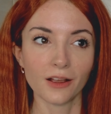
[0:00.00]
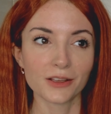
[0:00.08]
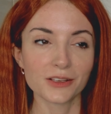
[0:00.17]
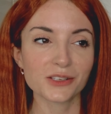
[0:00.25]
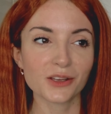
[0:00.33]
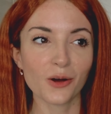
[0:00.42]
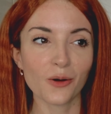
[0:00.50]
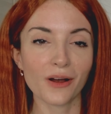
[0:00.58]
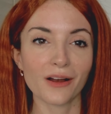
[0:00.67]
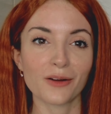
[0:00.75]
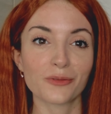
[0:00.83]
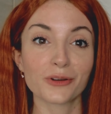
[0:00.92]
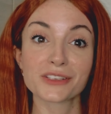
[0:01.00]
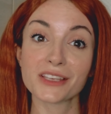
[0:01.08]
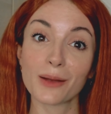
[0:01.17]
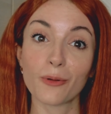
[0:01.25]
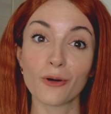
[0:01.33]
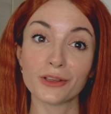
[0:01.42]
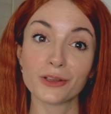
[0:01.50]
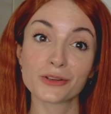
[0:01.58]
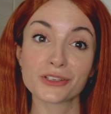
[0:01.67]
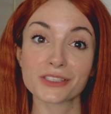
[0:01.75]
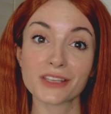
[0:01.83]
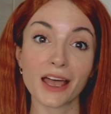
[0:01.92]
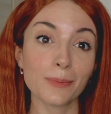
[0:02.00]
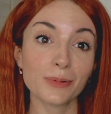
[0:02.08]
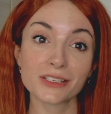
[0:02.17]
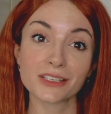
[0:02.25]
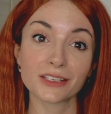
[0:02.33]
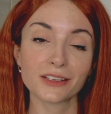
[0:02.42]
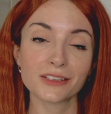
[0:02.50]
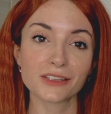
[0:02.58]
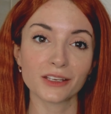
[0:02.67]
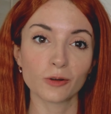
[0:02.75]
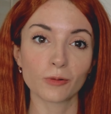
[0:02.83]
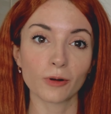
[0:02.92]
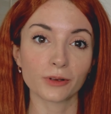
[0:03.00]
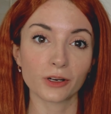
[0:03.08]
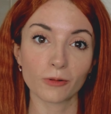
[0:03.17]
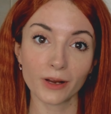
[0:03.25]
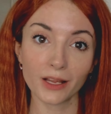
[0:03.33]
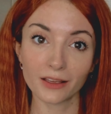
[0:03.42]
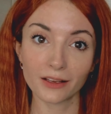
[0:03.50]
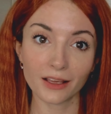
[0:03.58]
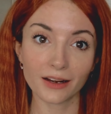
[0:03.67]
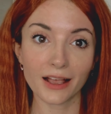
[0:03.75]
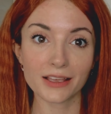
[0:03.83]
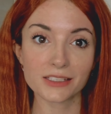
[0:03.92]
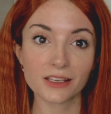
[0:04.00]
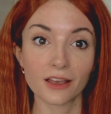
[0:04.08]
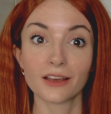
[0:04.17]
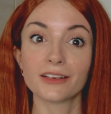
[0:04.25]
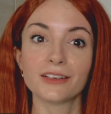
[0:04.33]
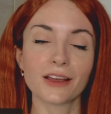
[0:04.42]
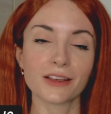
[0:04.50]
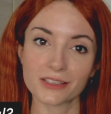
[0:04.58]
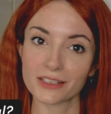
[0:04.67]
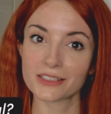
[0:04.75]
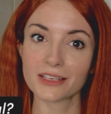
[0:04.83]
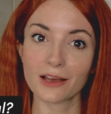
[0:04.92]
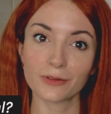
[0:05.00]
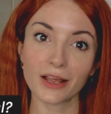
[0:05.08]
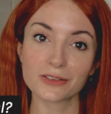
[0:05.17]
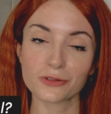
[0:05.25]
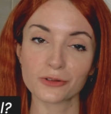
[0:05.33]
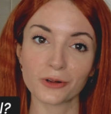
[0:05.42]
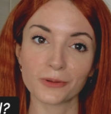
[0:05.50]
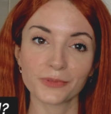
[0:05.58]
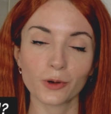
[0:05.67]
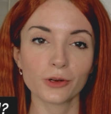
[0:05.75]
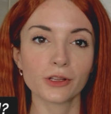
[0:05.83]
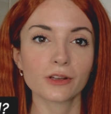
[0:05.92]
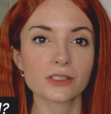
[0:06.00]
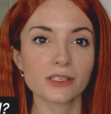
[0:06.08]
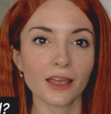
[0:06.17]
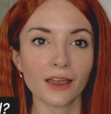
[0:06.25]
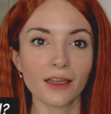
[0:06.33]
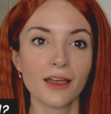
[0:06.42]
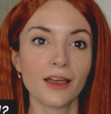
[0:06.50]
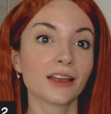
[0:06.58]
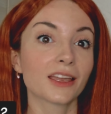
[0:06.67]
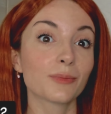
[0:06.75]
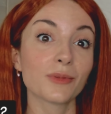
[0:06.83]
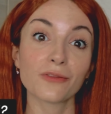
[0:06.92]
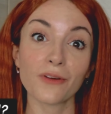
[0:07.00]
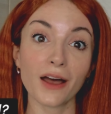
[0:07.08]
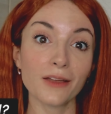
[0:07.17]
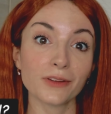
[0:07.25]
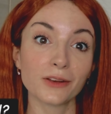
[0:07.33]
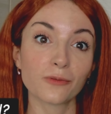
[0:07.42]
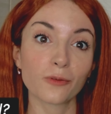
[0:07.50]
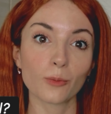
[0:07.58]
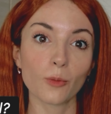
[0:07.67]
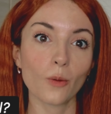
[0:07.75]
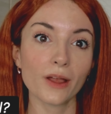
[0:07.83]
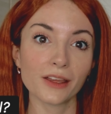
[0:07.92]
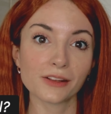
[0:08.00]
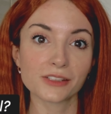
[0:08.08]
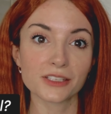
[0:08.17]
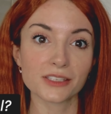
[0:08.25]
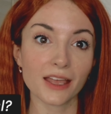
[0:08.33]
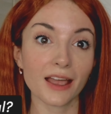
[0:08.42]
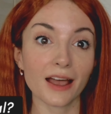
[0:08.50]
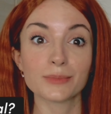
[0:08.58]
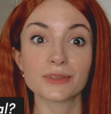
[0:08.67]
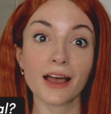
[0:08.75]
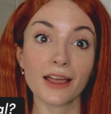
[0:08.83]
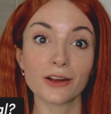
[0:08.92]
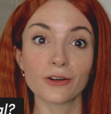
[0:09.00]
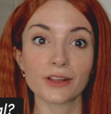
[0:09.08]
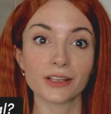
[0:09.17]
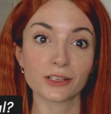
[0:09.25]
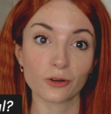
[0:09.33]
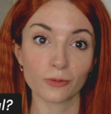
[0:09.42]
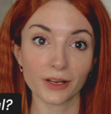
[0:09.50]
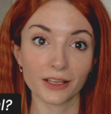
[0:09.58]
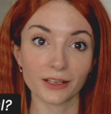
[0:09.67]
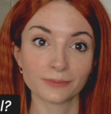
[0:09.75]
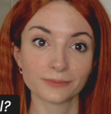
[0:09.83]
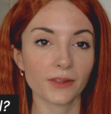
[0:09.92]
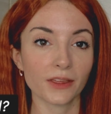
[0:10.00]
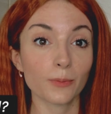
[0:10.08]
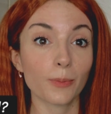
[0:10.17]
So, for example, you can just type in a sentence that you wrote in Korean and ask, does this sound natural? Or you could say, give me 5 informal ways to say I'm tired in Korean. The